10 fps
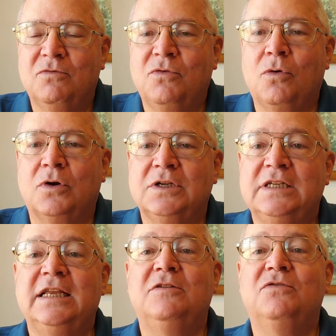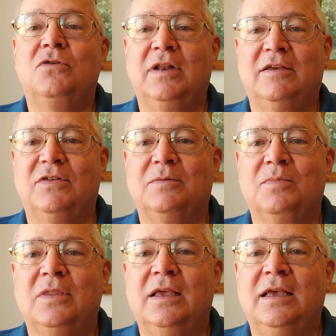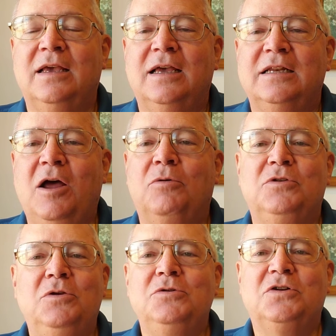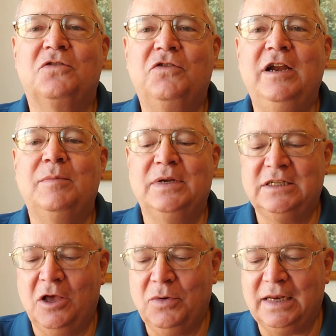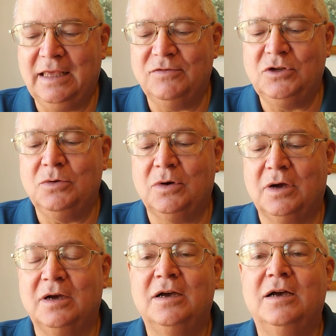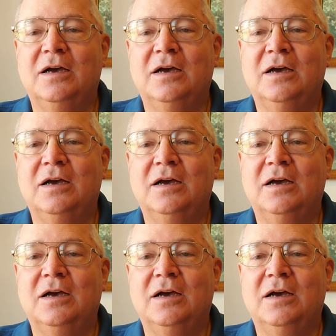for sinful living. Don't use your freedom as though it gives you a